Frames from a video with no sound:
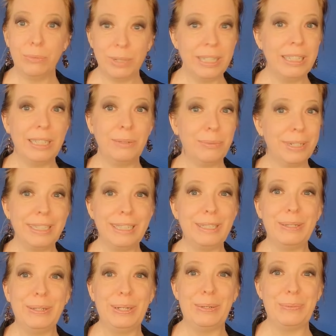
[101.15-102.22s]
really, really
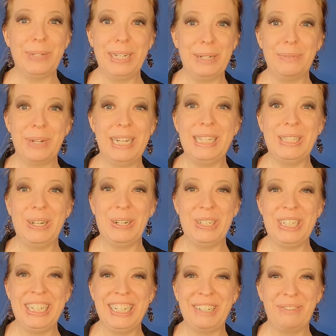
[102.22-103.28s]
good at reading
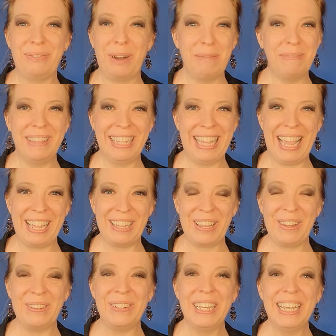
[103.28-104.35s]
research from the get
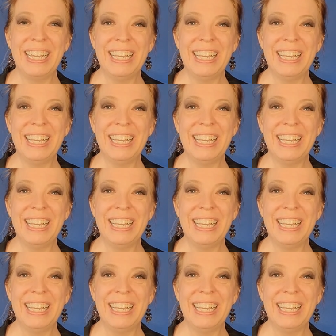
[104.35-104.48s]
go.